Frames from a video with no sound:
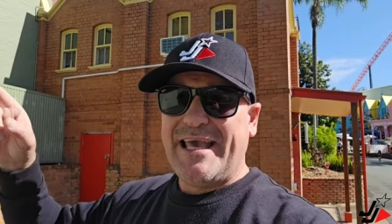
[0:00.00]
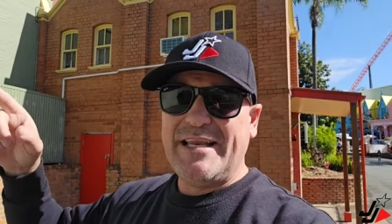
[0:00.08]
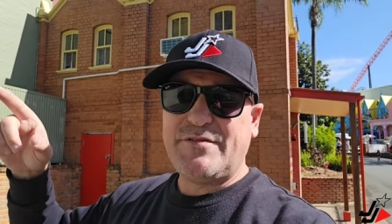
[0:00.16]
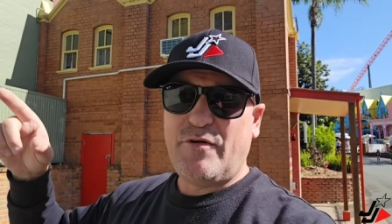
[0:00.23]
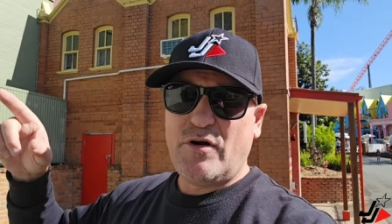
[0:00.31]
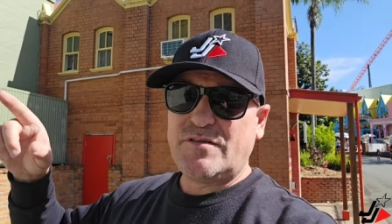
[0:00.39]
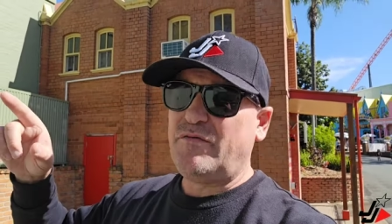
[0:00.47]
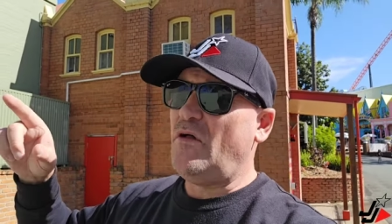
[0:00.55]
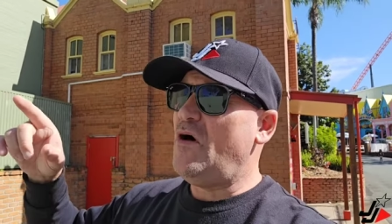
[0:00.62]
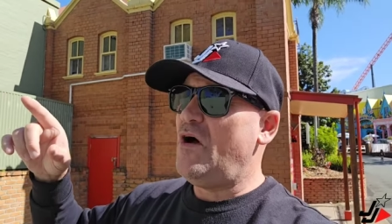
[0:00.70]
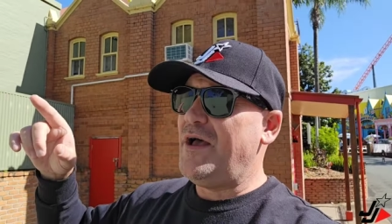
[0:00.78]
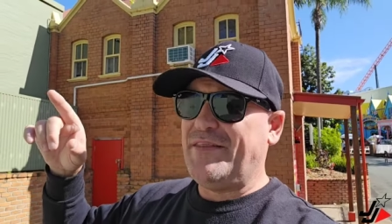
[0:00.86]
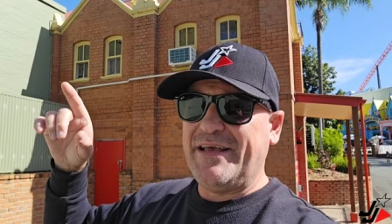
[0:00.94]
Kenny's Forest
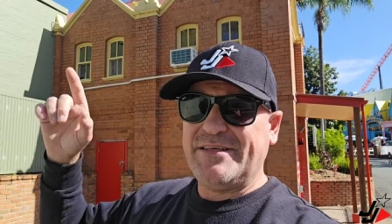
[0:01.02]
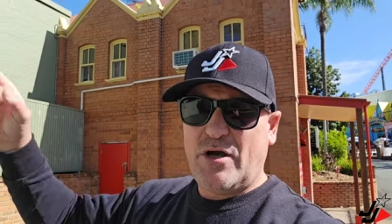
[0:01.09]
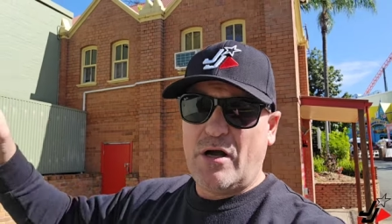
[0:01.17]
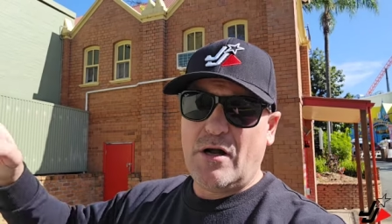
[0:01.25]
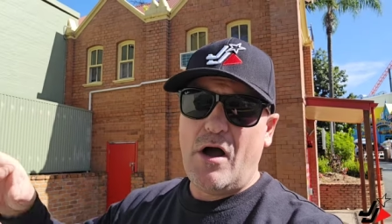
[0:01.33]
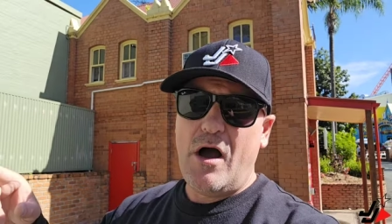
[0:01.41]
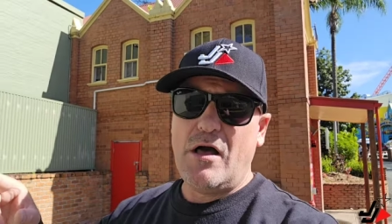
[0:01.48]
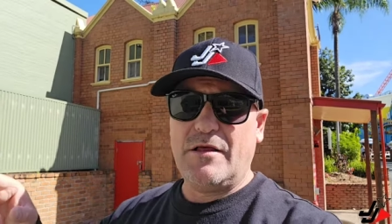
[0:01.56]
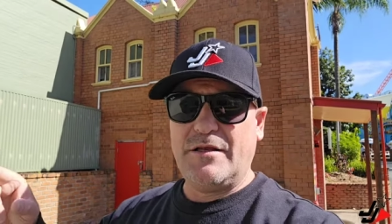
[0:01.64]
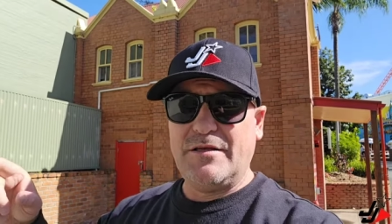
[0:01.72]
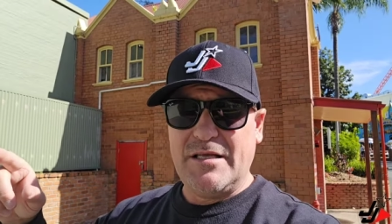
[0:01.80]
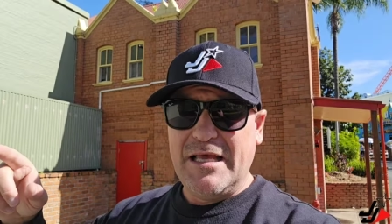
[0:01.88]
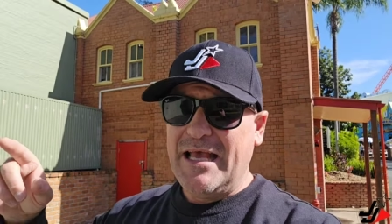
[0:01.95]
Fire and then Tiger
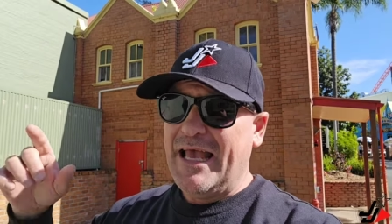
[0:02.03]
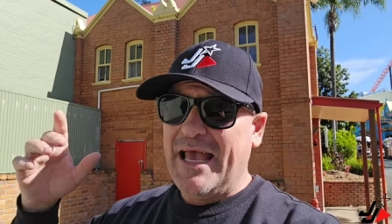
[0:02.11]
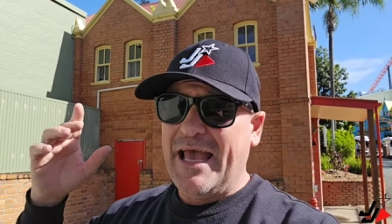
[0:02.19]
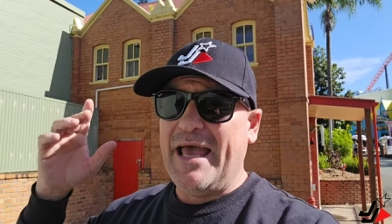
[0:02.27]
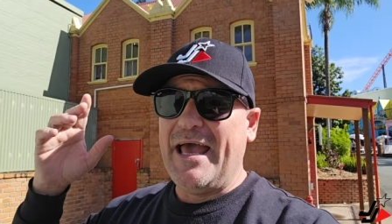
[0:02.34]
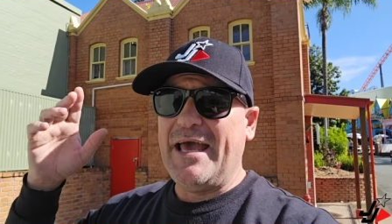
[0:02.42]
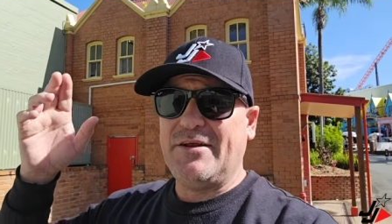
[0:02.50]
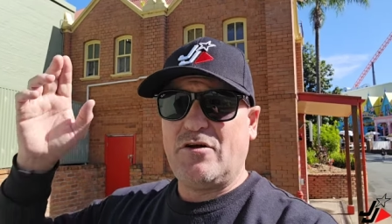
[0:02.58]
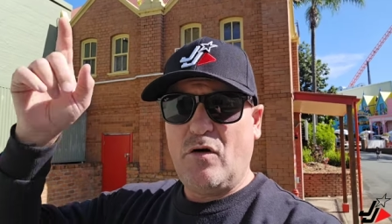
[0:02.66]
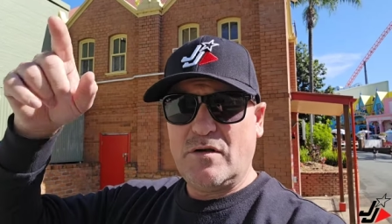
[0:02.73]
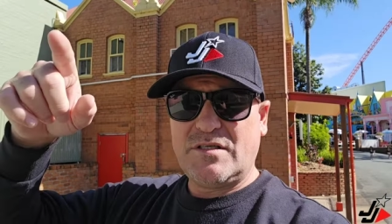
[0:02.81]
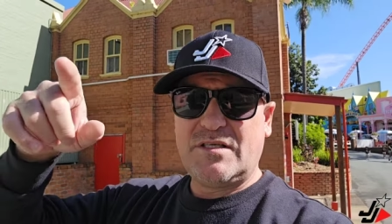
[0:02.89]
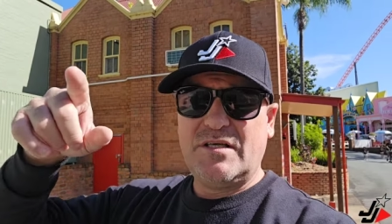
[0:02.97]
Island and
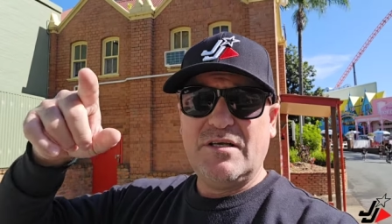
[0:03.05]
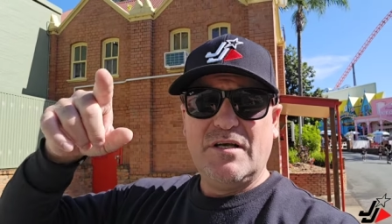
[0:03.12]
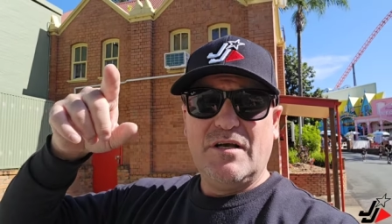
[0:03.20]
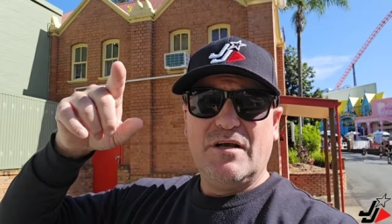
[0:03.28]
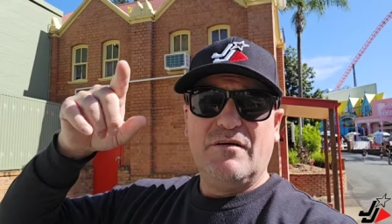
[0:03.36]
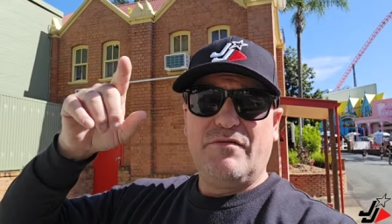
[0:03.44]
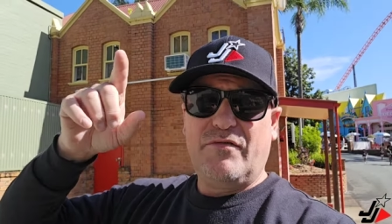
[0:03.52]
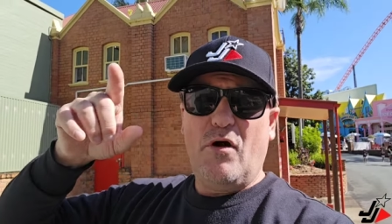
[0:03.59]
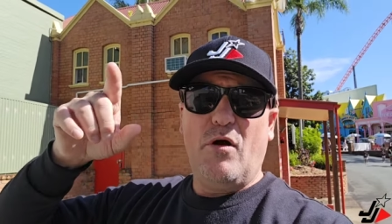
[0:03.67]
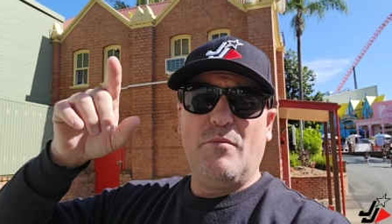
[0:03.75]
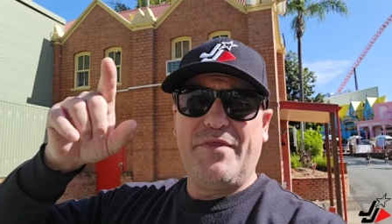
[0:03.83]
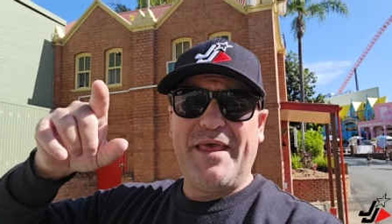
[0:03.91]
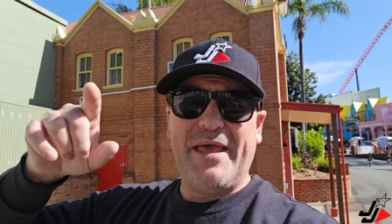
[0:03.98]
across
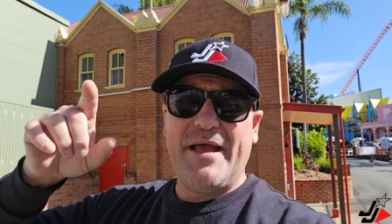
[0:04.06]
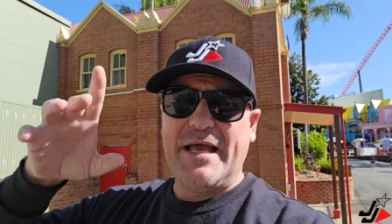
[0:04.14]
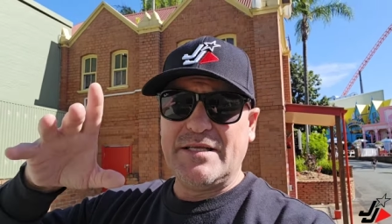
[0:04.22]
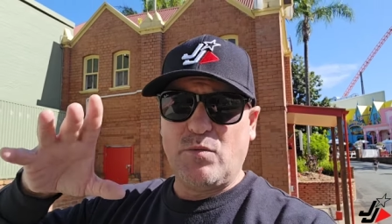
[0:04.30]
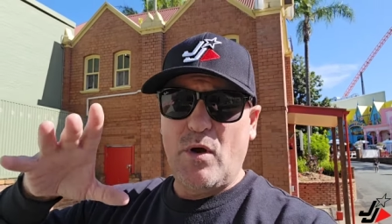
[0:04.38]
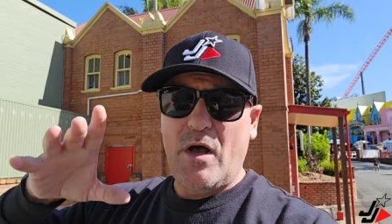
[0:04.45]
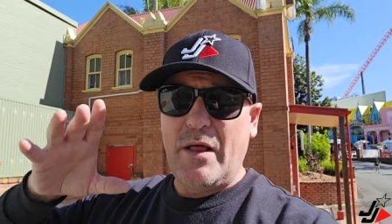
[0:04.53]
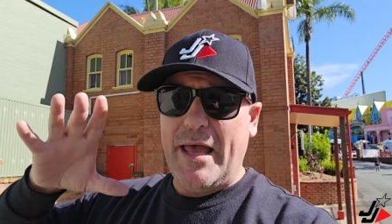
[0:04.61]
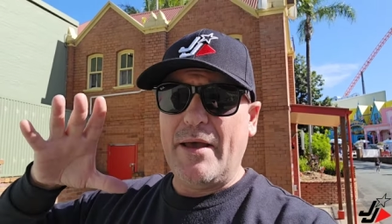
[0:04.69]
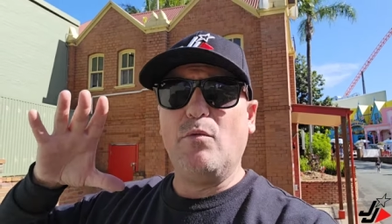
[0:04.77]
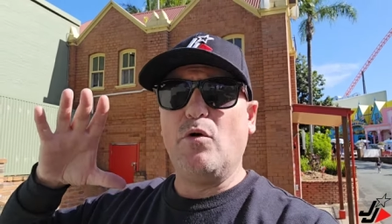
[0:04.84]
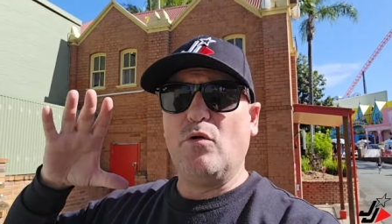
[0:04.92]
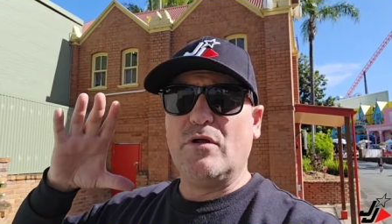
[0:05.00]
from there as well,
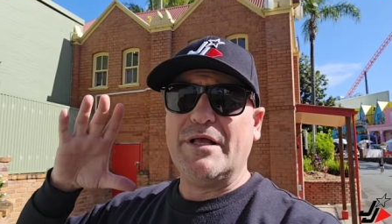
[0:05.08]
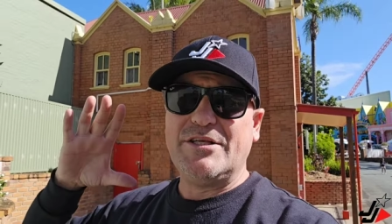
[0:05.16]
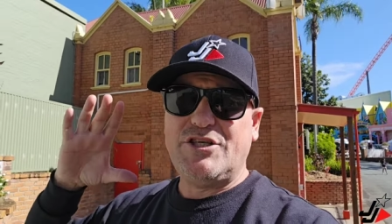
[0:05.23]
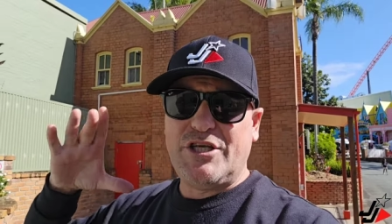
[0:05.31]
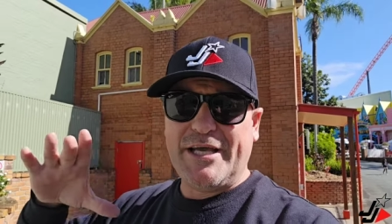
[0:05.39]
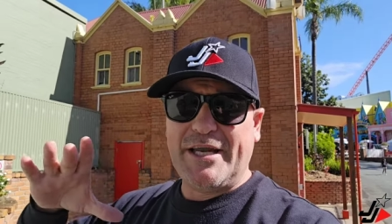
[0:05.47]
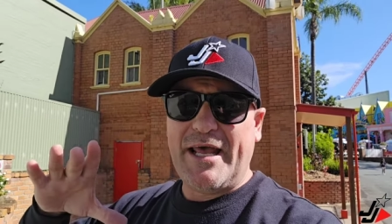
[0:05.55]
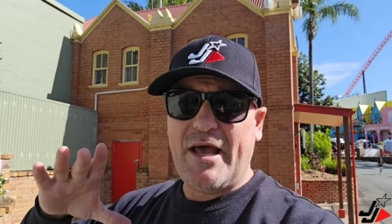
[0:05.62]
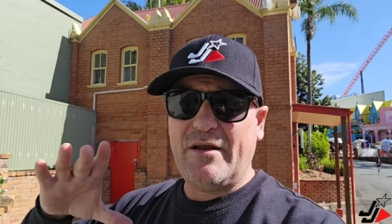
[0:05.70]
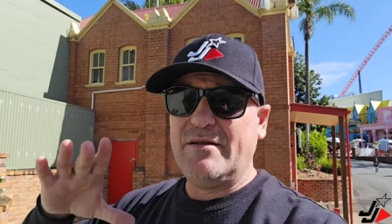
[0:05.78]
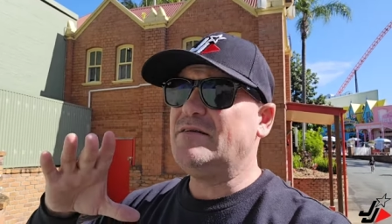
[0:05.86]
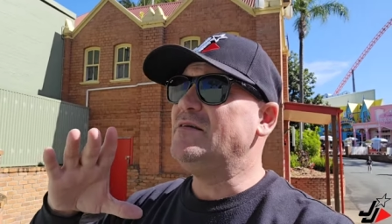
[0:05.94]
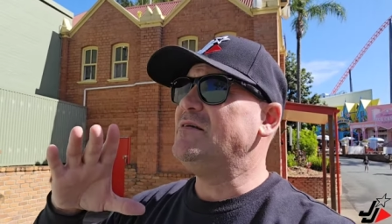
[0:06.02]
and we'll check it out
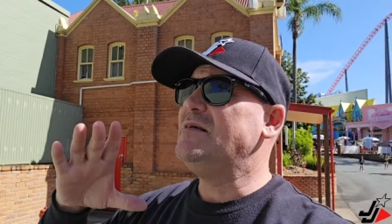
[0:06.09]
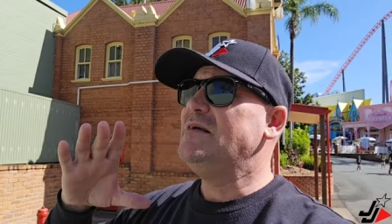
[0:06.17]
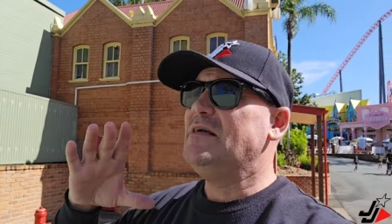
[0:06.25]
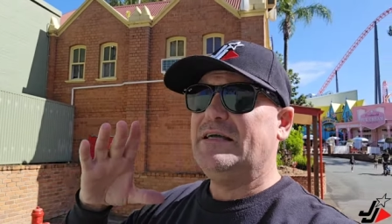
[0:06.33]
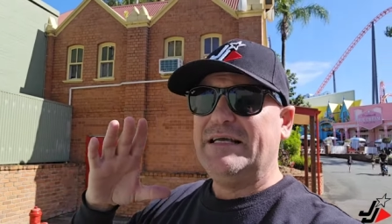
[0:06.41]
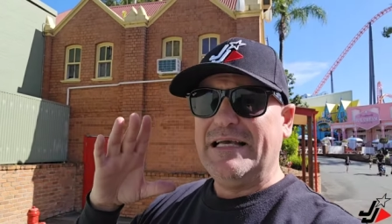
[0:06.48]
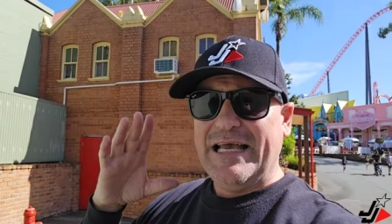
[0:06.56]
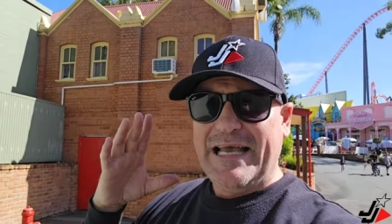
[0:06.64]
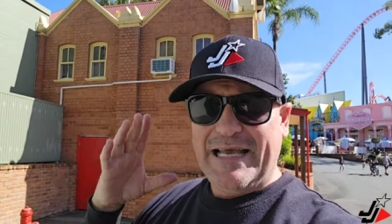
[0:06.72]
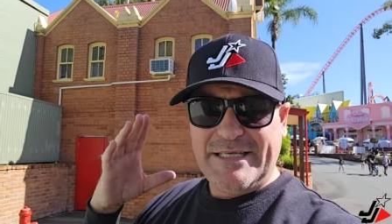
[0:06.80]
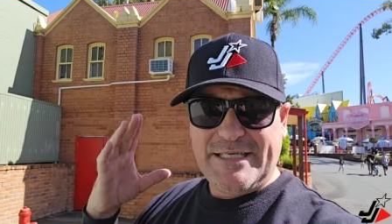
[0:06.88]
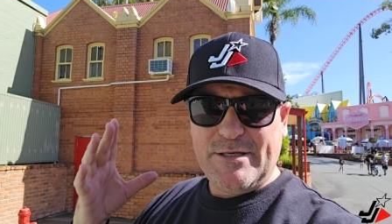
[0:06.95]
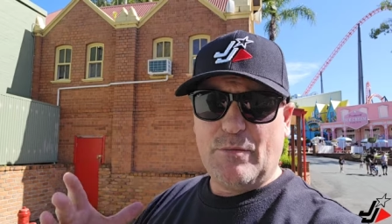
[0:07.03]

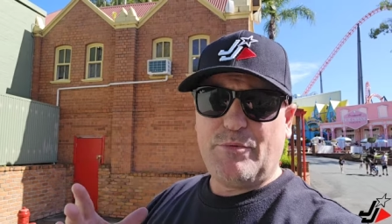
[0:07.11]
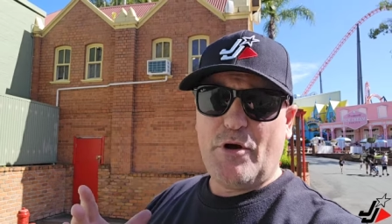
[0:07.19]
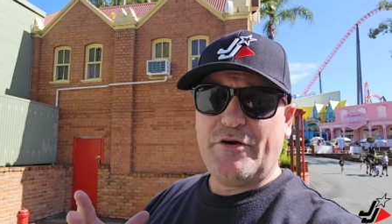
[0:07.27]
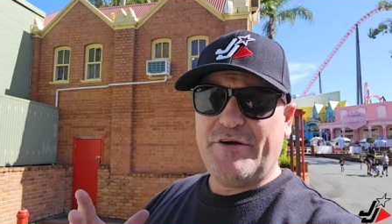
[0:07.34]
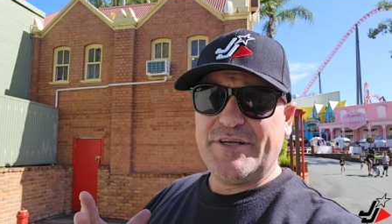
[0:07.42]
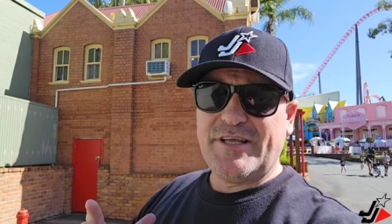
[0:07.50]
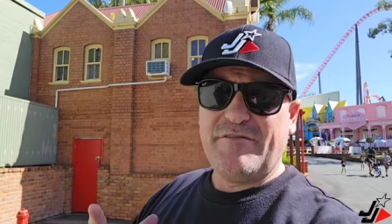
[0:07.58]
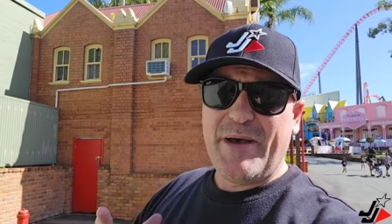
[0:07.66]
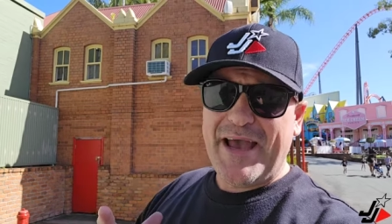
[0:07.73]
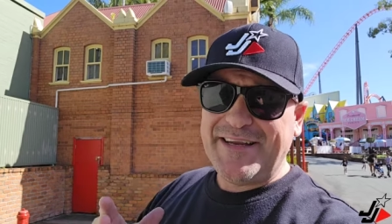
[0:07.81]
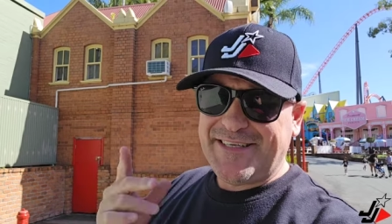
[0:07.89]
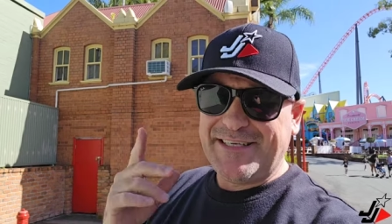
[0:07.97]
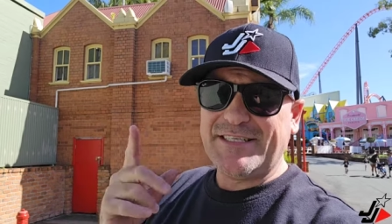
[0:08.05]
and see what progress they've
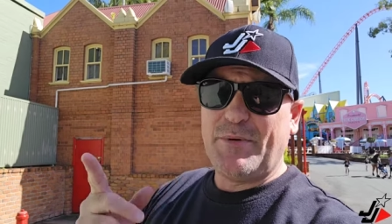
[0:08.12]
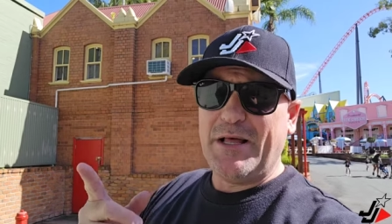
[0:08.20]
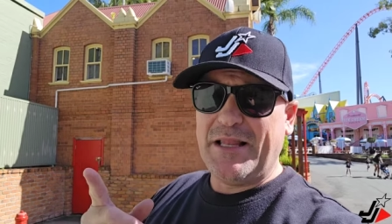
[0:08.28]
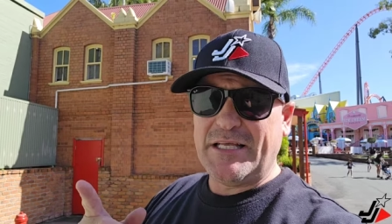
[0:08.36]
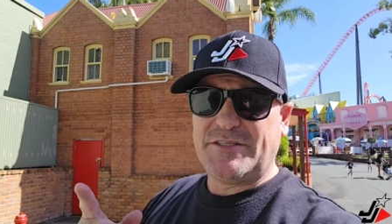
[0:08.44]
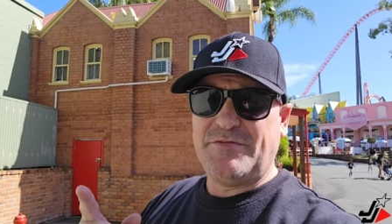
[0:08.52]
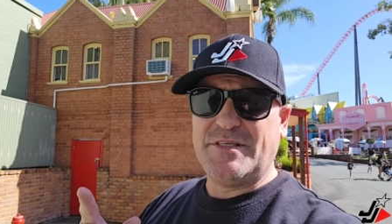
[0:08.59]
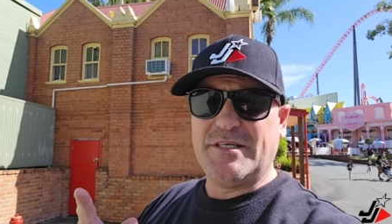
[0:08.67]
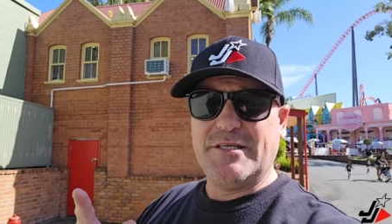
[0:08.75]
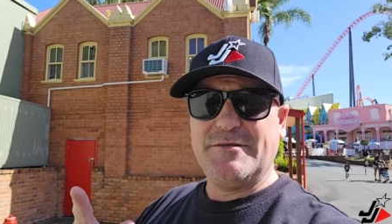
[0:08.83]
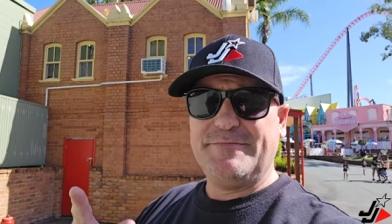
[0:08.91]
made since my last visit.